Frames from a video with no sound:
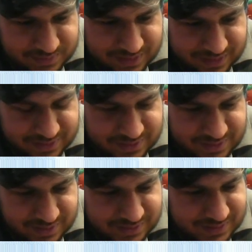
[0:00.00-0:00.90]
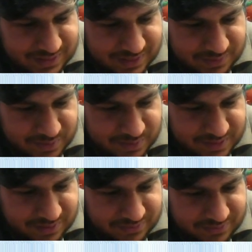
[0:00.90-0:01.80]
that just doesn't leave you
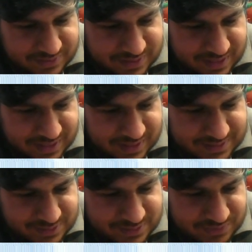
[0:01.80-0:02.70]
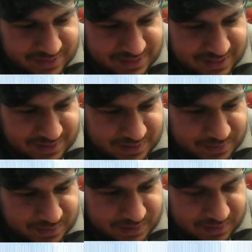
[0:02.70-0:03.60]
enough to get Soothing Sand
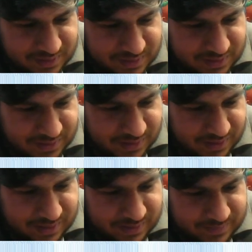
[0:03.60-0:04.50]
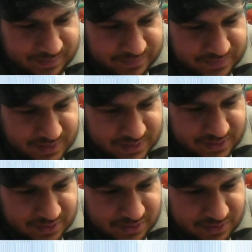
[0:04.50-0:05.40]
as well.
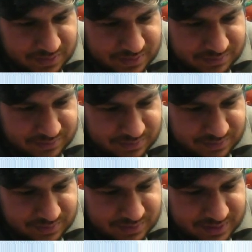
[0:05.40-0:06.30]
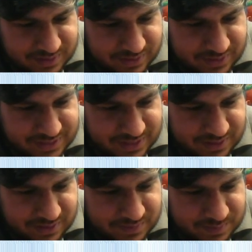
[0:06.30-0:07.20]
So you can see
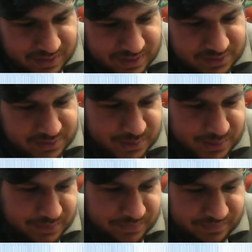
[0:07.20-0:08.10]
that is -2.